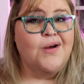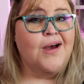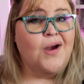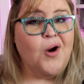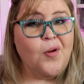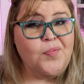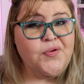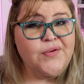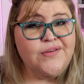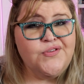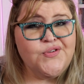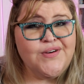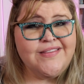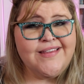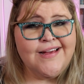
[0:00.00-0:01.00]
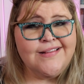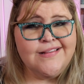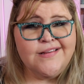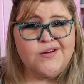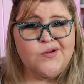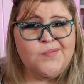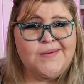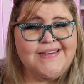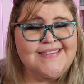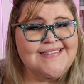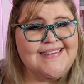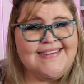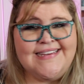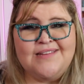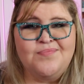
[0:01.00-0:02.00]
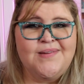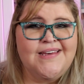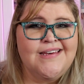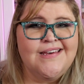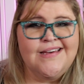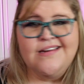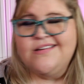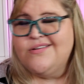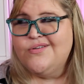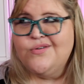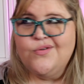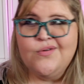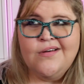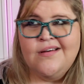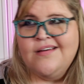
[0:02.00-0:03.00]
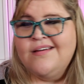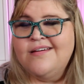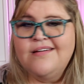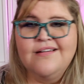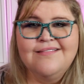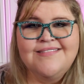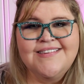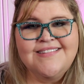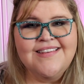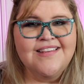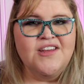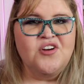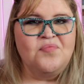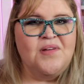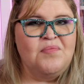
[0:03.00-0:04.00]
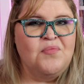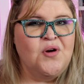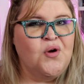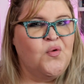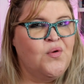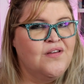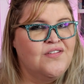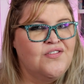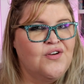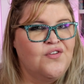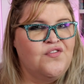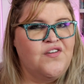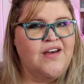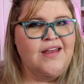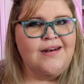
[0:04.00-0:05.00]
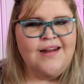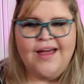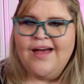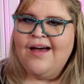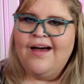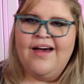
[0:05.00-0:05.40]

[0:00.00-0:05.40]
So I hope you enjoyed that little bitty sneak peek into, you know, just a little bit more quilt show fun.